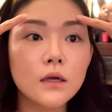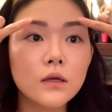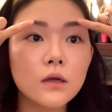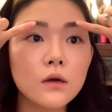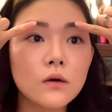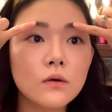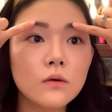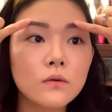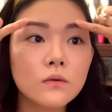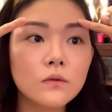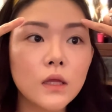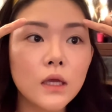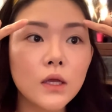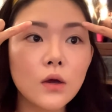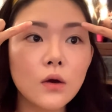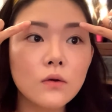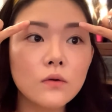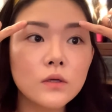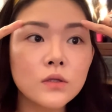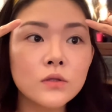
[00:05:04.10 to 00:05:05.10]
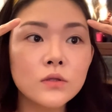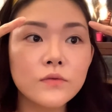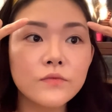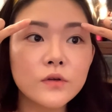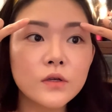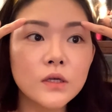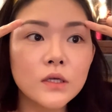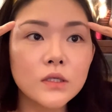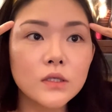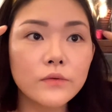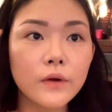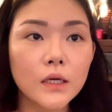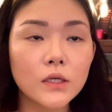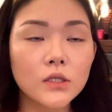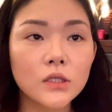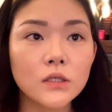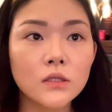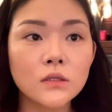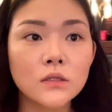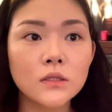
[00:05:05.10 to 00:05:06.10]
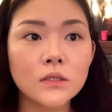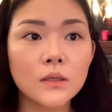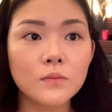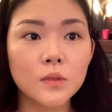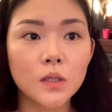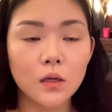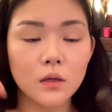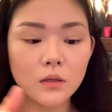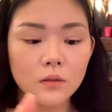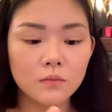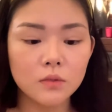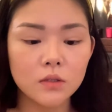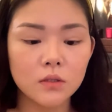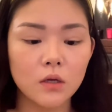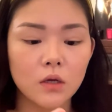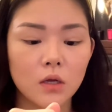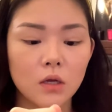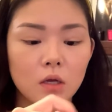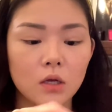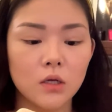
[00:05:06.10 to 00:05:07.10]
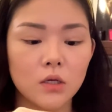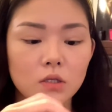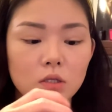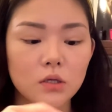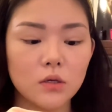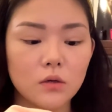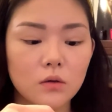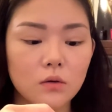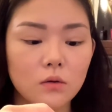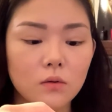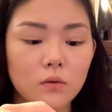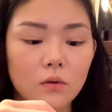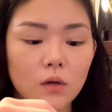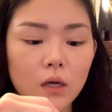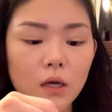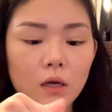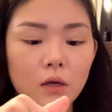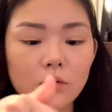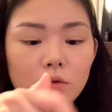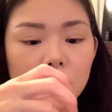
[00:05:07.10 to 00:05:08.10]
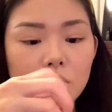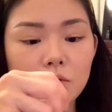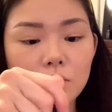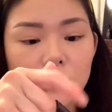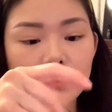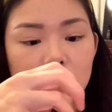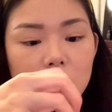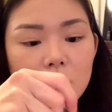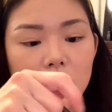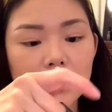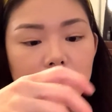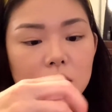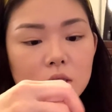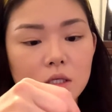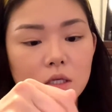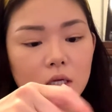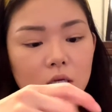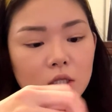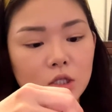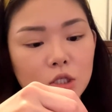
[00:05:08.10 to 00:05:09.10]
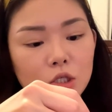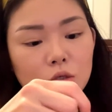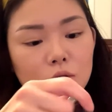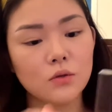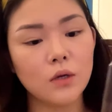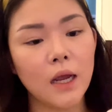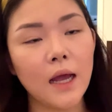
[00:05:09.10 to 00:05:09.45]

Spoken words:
I know they go in different directions sometimes. So I'll use this Etude